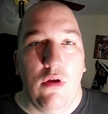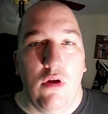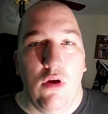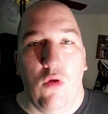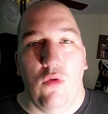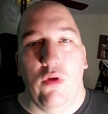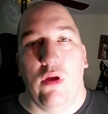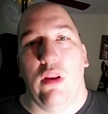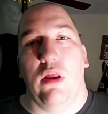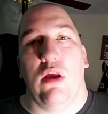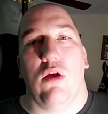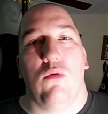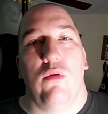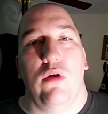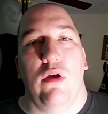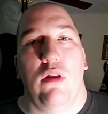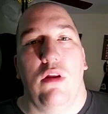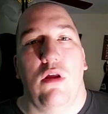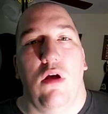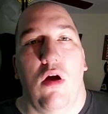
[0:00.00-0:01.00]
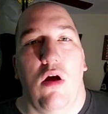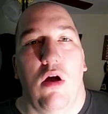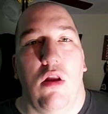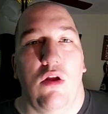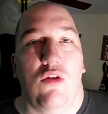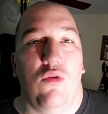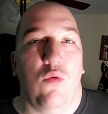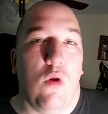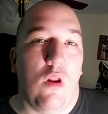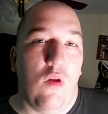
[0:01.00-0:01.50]
You're only getting a crit
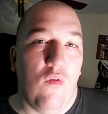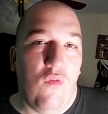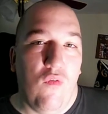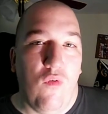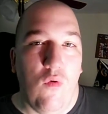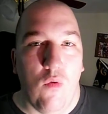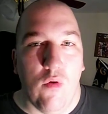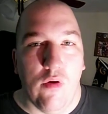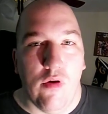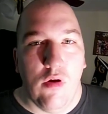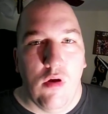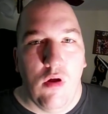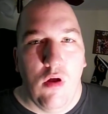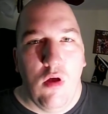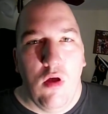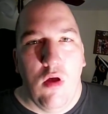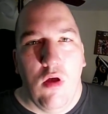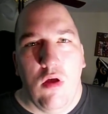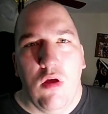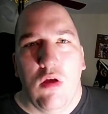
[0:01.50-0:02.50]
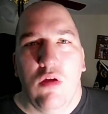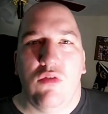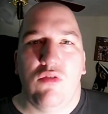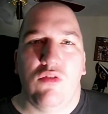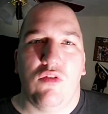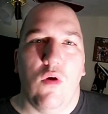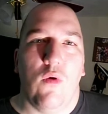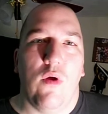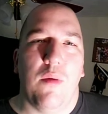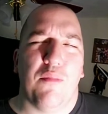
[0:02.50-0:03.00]
on a 24.
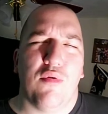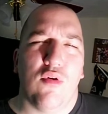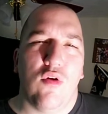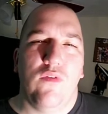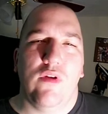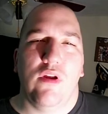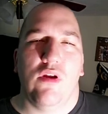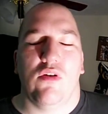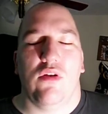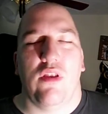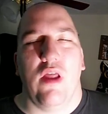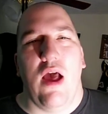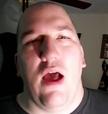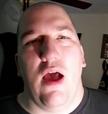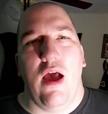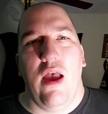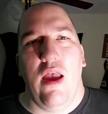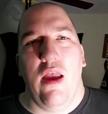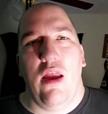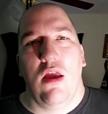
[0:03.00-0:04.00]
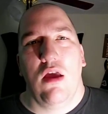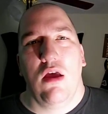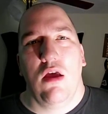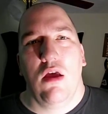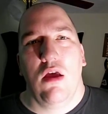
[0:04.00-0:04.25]
So improving your die